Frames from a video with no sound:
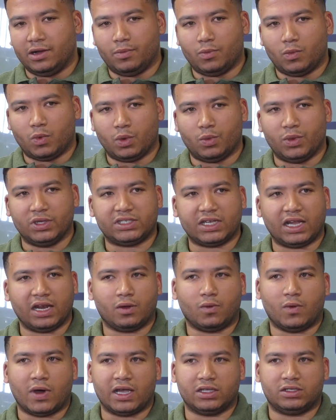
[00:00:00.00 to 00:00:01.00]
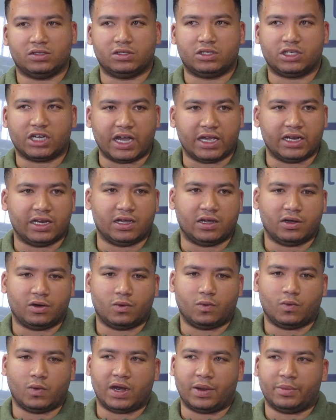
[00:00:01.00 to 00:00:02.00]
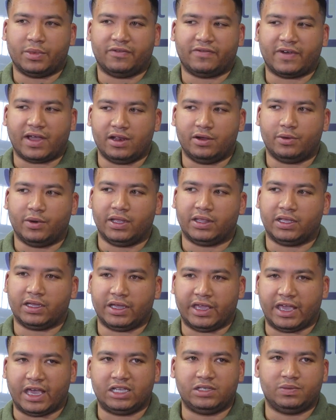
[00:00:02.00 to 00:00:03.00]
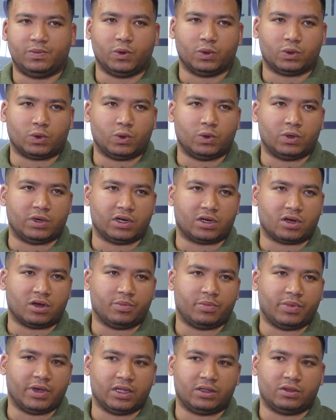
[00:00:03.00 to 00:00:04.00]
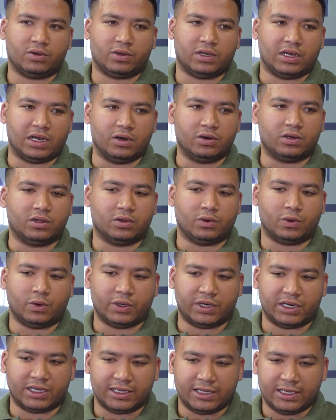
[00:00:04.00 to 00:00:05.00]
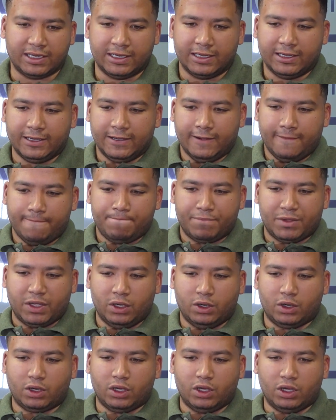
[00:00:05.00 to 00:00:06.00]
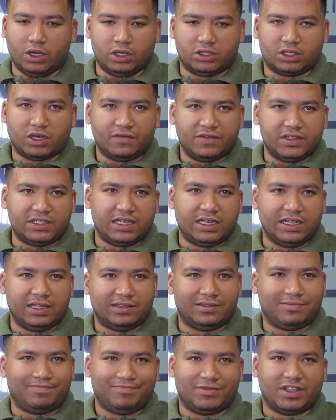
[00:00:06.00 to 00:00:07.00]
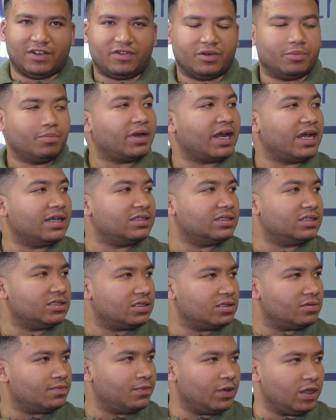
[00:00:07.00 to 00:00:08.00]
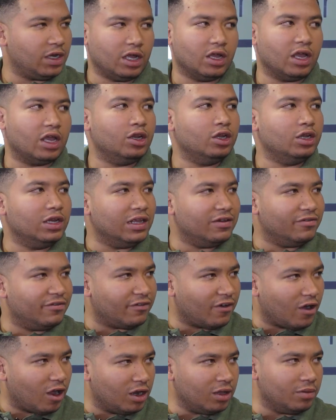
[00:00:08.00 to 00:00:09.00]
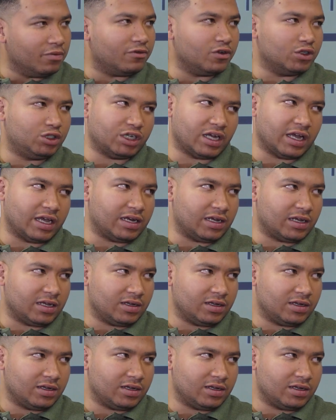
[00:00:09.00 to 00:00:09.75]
when we're selling wines to China, when I'm evaluating an export order compared to a local order, it's obviously different prices. you know, and you need volume for China.